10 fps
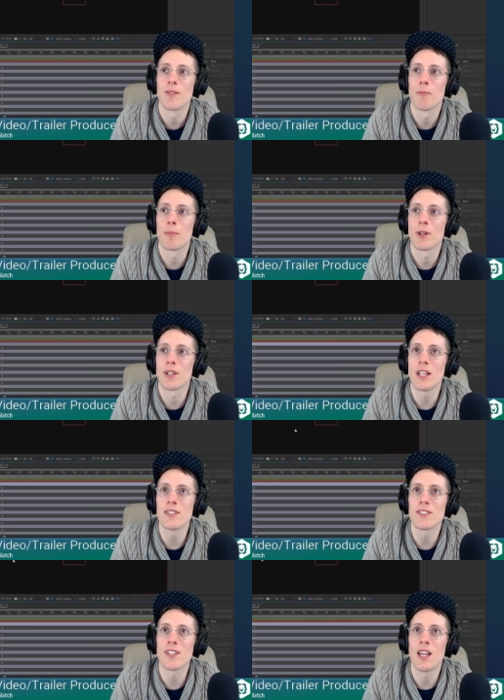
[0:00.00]
But
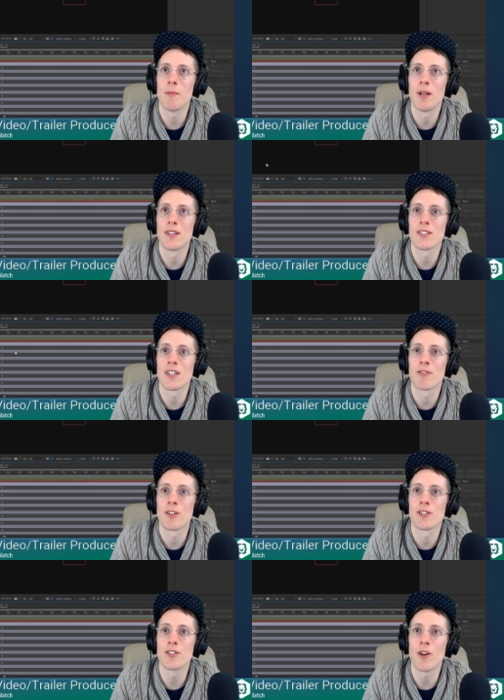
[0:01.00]
let's animate this thing
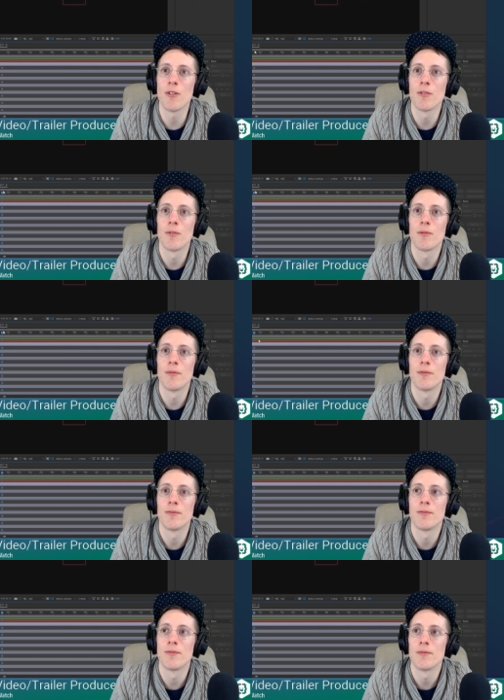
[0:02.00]
first. So
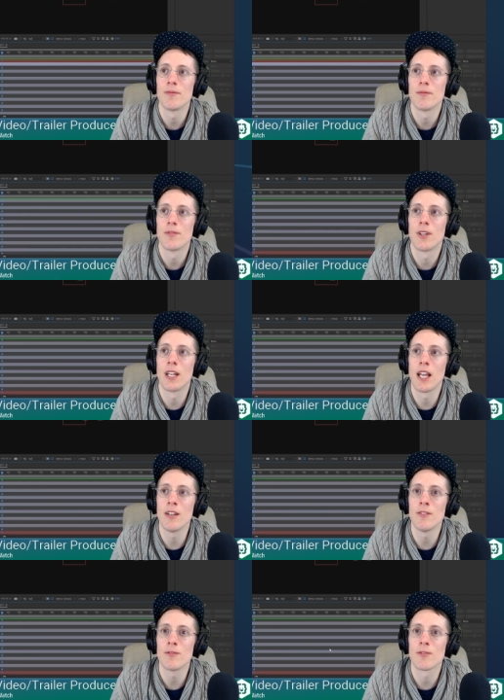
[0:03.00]

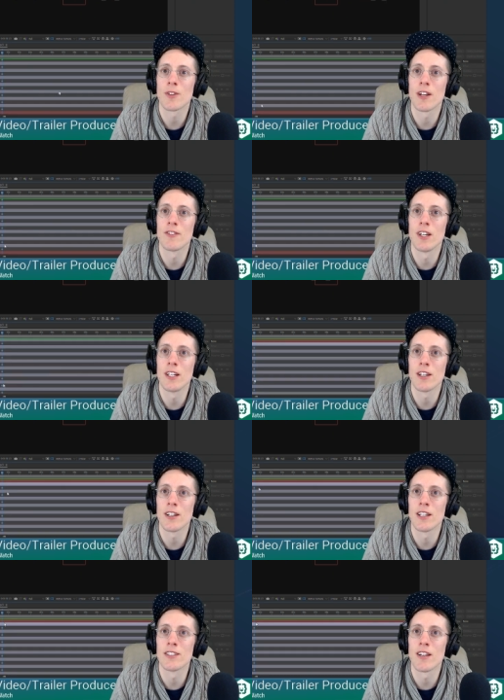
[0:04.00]
again, what I've done here
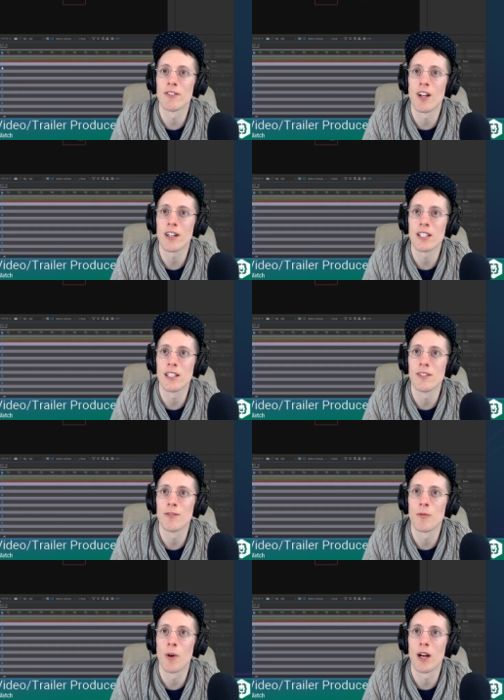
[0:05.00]
is I've locked in
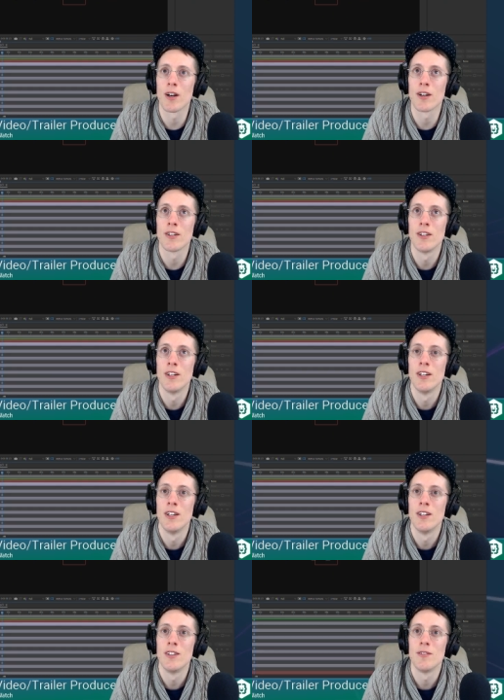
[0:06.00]
where
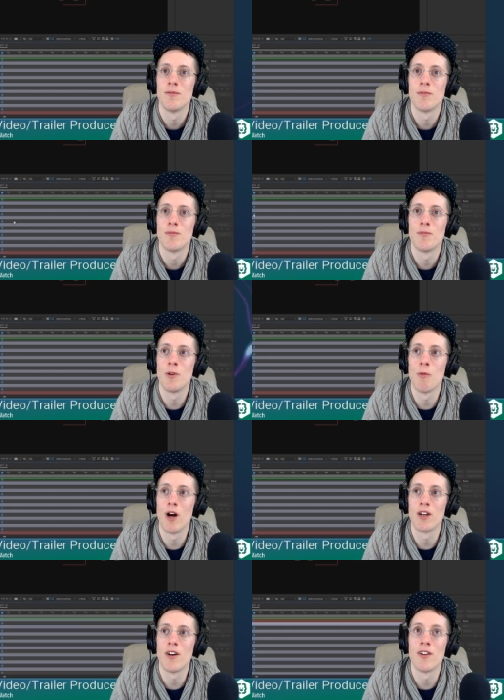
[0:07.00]
we
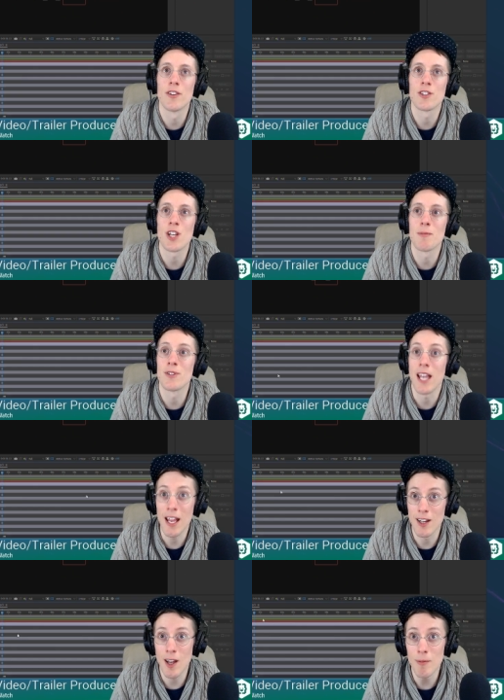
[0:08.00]
want all the shapes to
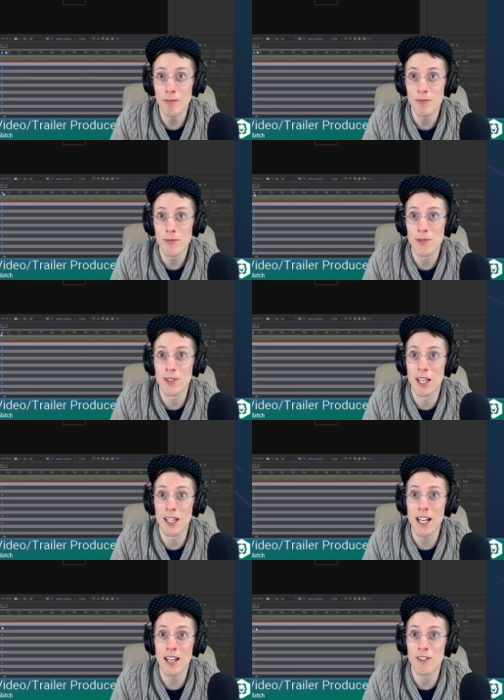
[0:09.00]
end up, so
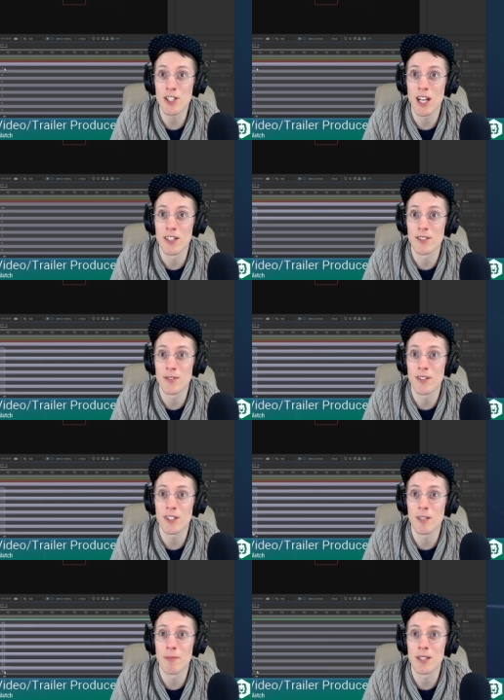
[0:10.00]
that never changes. We're never
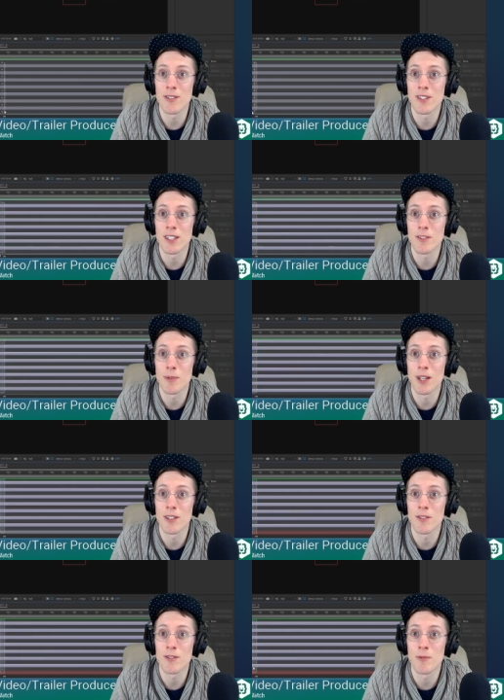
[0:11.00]
going to mess with this
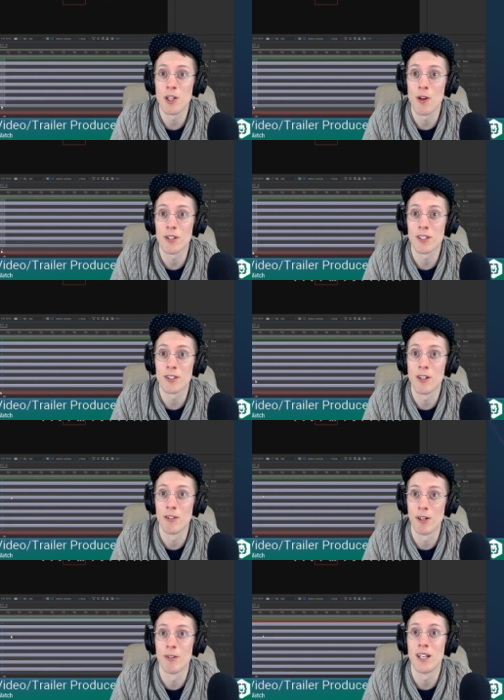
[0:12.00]
because we know that the
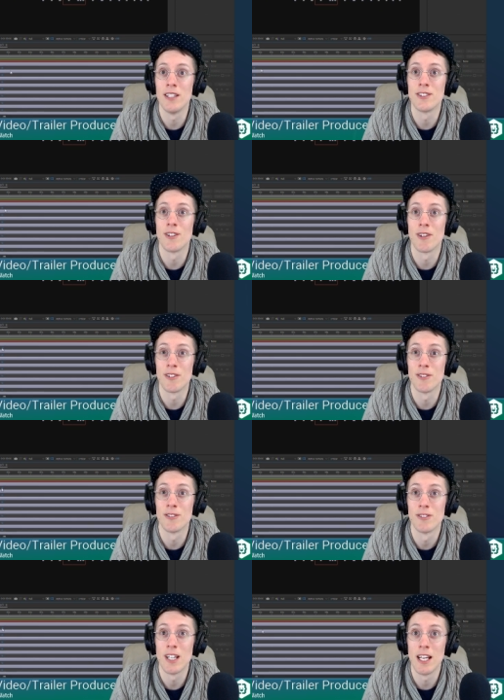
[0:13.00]
logo is going to
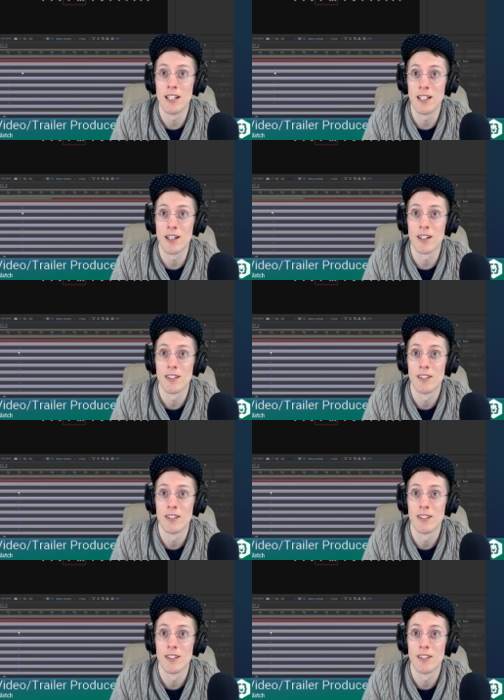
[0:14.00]
end here